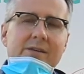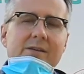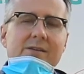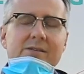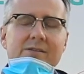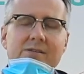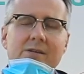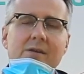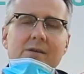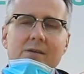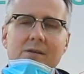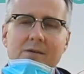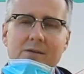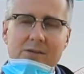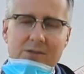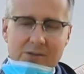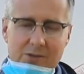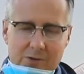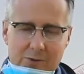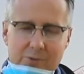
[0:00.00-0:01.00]
is
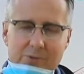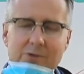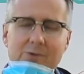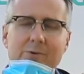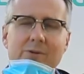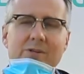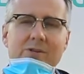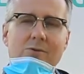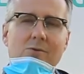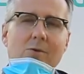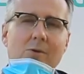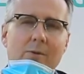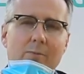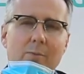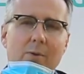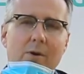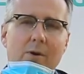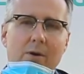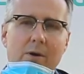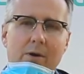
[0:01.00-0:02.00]
you doing your
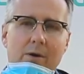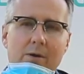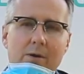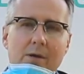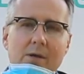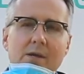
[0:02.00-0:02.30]
part.